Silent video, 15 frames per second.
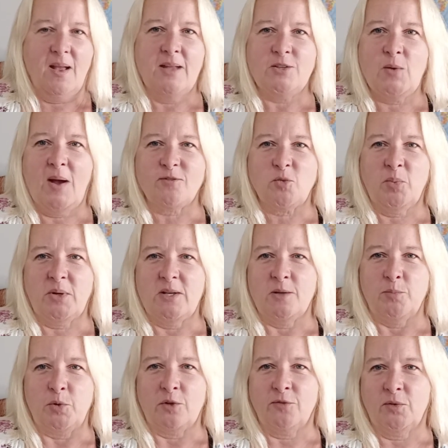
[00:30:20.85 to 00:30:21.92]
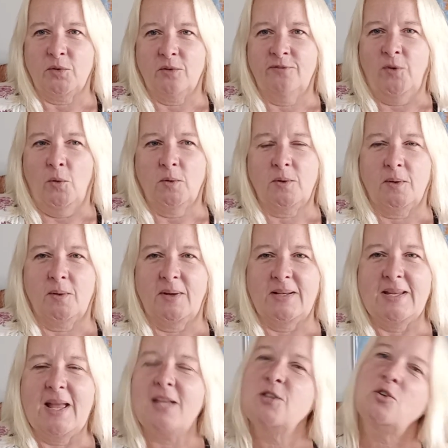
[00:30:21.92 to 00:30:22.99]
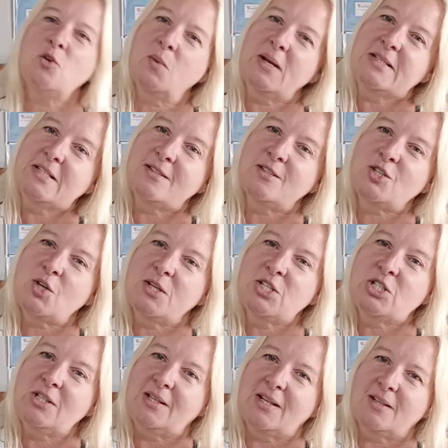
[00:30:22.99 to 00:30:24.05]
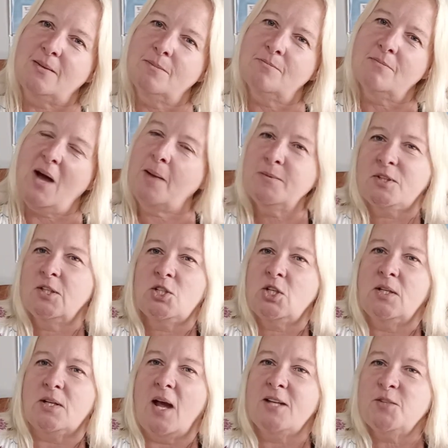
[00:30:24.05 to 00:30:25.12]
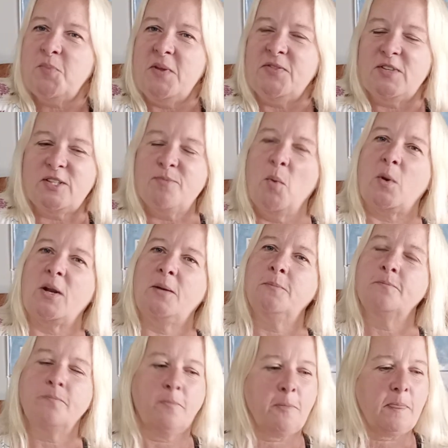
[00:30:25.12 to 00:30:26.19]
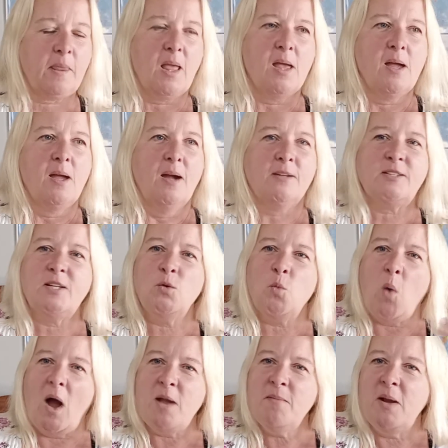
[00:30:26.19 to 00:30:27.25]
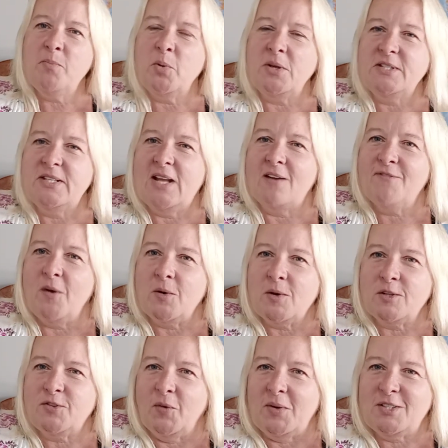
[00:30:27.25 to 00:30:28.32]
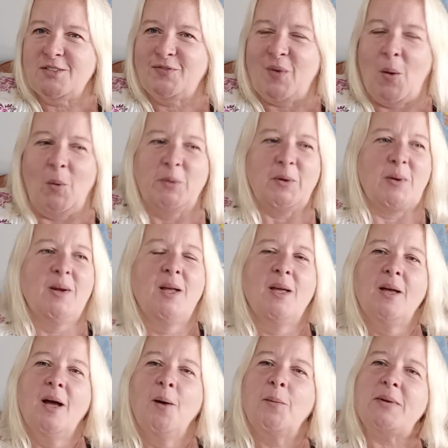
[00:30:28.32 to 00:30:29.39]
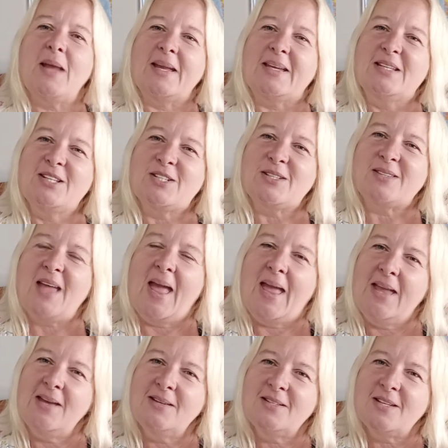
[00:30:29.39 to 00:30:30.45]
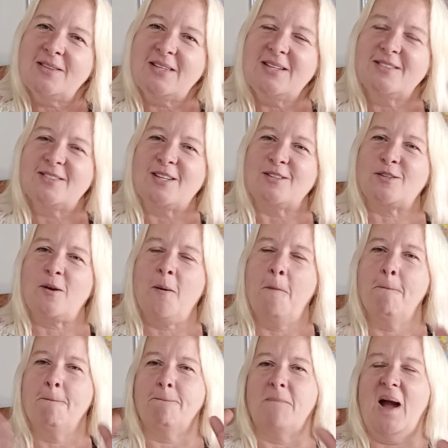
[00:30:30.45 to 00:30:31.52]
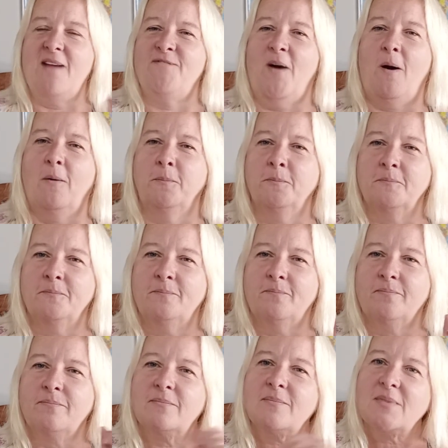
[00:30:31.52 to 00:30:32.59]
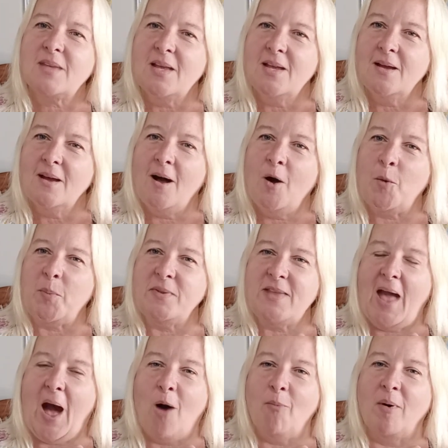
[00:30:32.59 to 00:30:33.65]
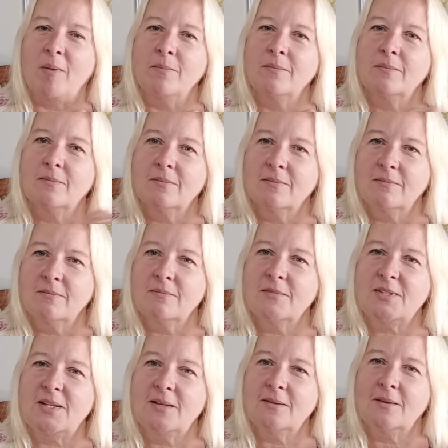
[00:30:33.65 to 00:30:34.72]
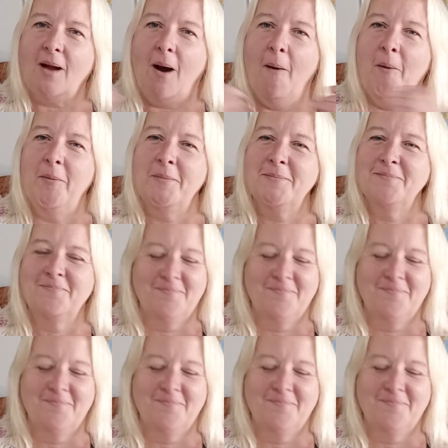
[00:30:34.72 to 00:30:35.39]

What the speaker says: And you have to put it in a beautiful little folder. And you know what I did this year? I cheated. Absolutely cheated. I spent this morning saying, why am I printing out photos for his folder when I can just hand the assessor my phone, open the album, and say, here you go.